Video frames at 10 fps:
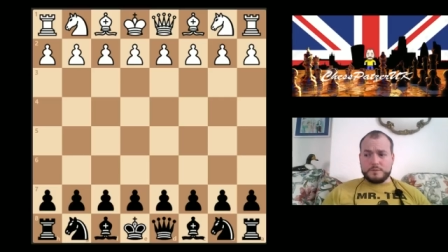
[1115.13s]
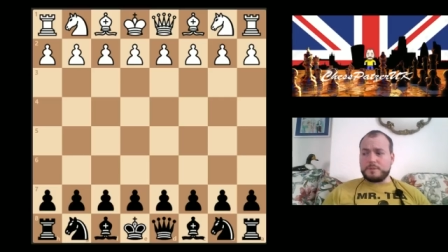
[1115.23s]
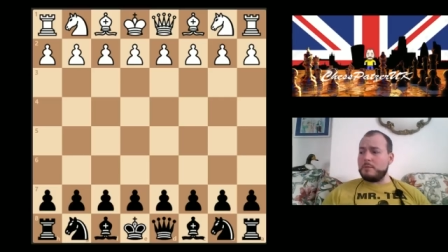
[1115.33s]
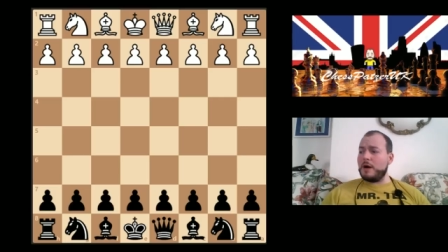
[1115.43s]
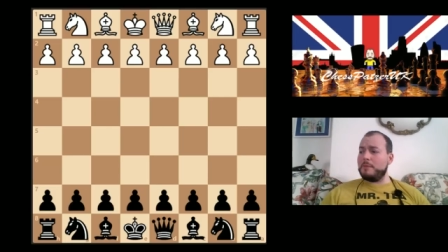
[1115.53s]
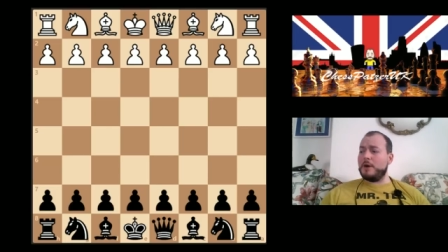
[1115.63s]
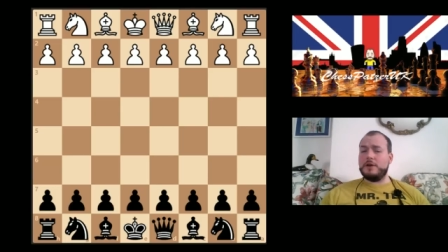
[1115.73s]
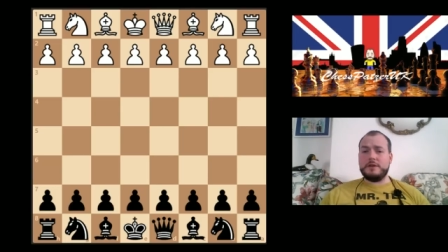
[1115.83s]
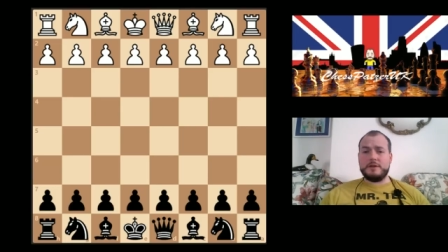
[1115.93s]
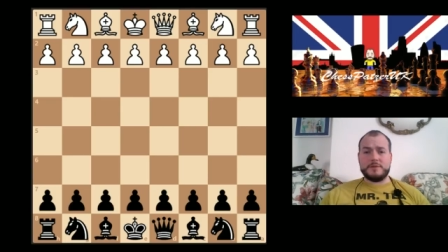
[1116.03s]
My
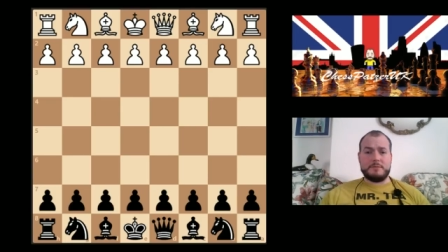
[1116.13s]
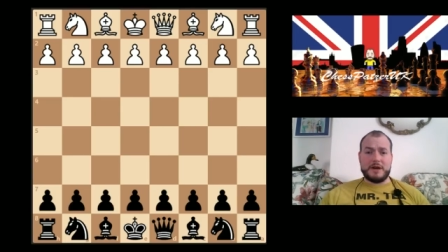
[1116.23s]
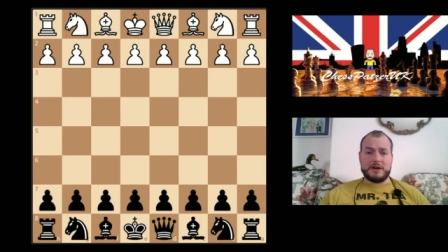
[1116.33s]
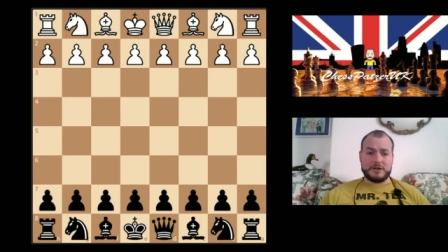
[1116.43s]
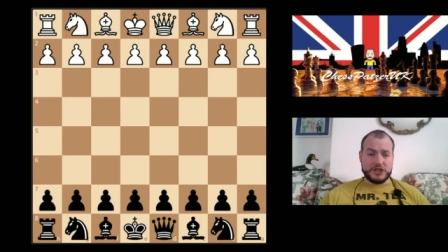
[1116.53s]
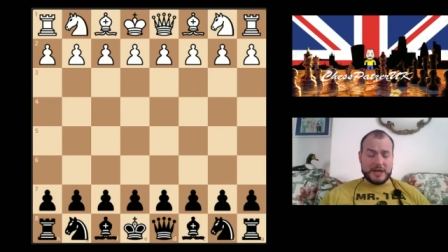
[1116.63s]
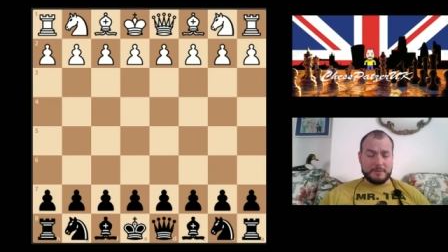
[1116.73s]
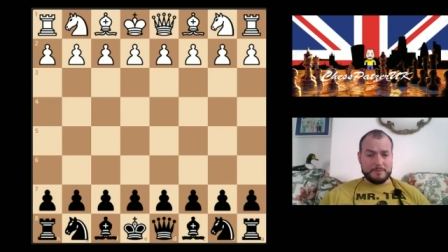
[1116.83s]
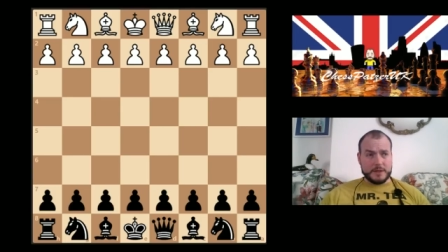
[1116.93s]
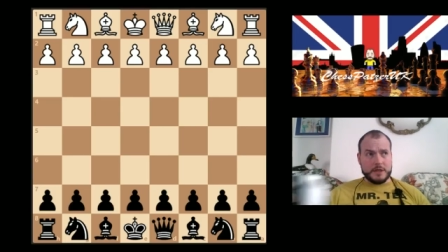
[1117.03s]
opponent was an American
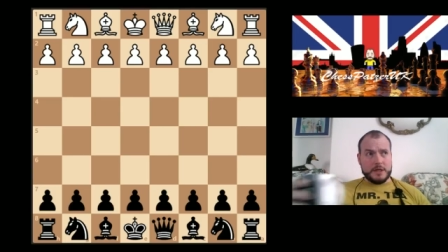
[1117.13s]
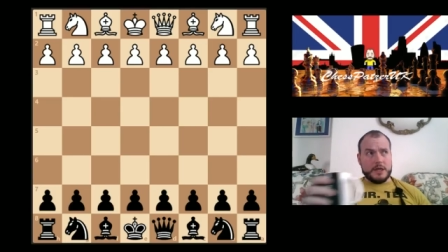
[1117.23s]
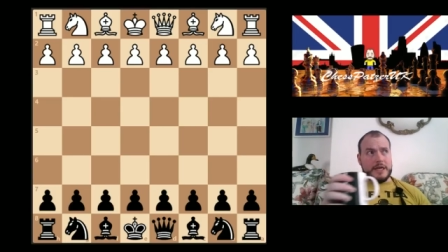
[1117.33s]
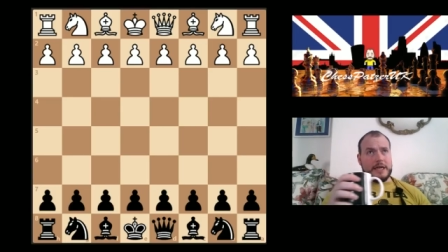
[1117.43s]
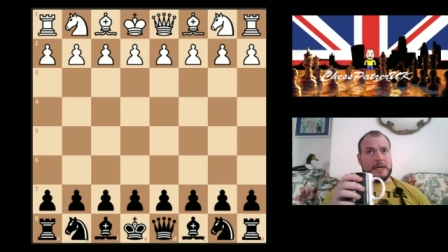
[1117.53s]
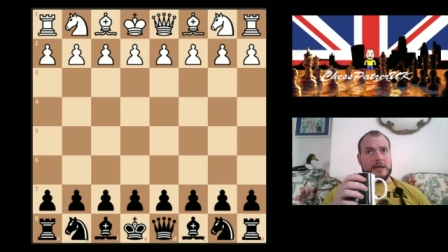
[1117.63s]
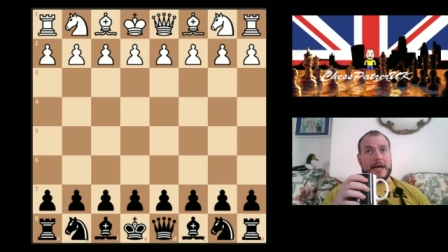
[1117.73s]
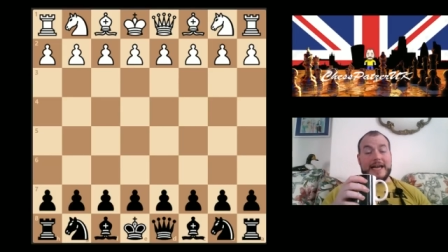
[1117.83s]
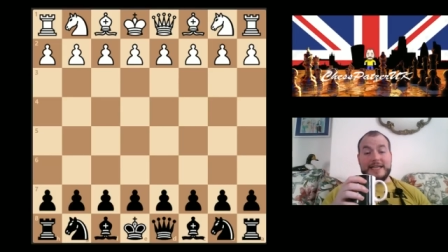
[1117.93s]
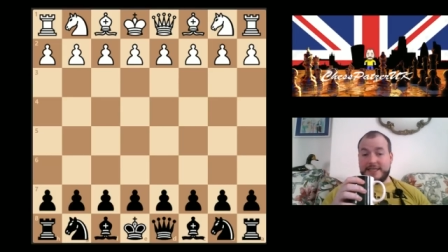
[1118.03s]
chap,
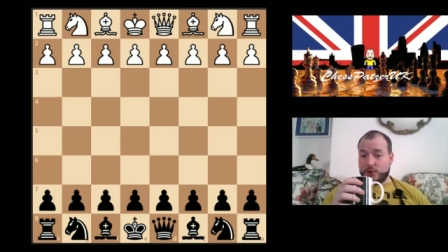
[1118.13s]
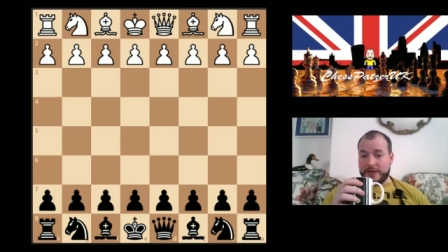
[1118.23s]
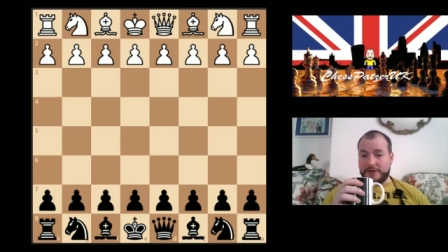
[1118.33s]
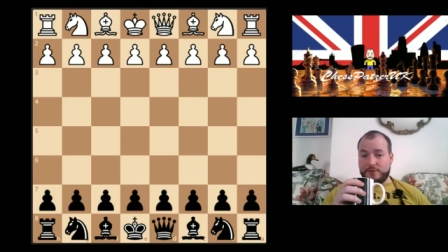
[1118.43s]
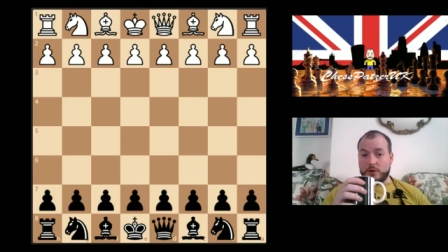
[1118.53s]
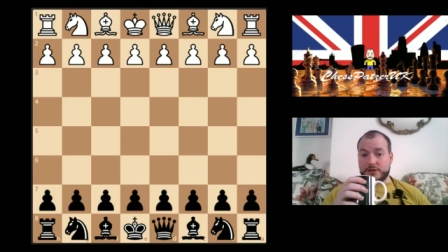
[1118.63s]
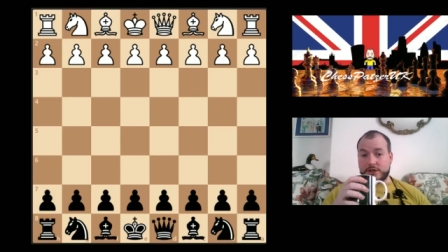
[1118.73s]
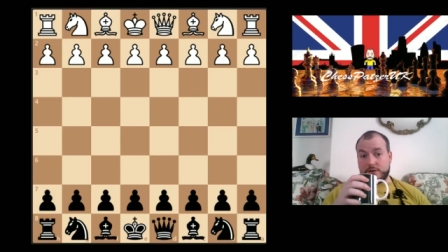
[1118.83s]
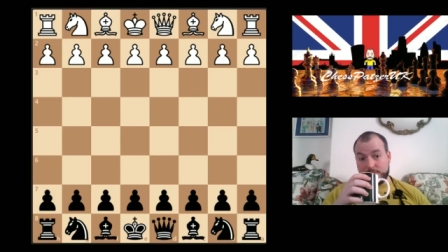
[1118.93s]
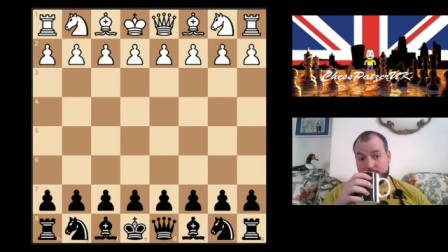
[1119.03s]
1824,
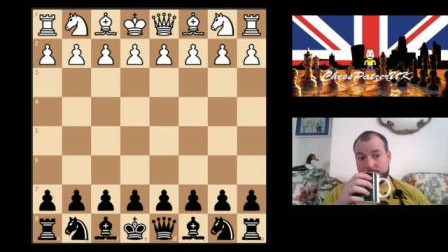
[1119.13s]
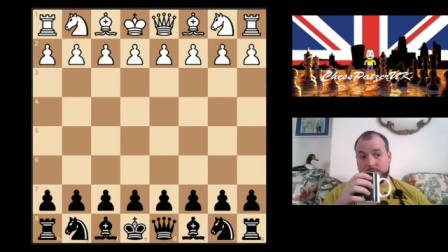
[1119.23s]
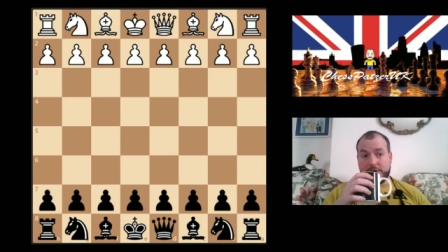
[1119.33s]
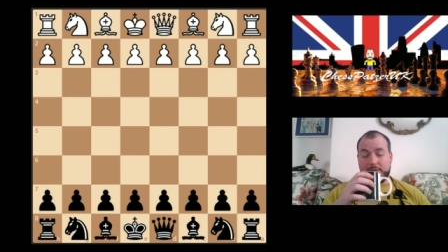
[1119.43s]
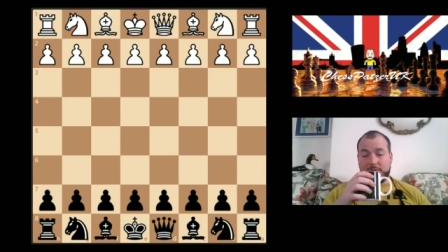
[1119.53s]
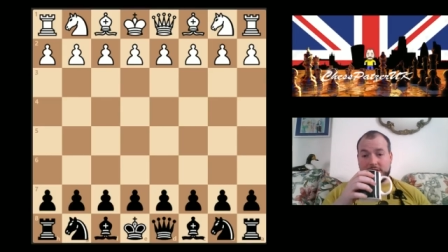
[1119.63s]
so pretty much